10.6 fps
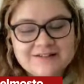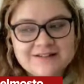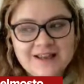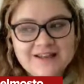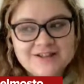
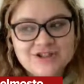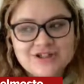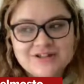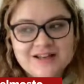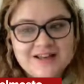he's
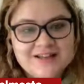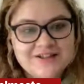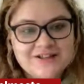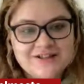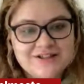
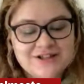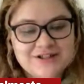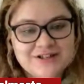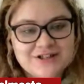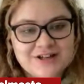
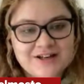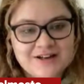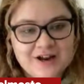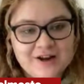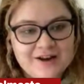just such
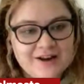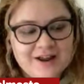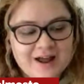an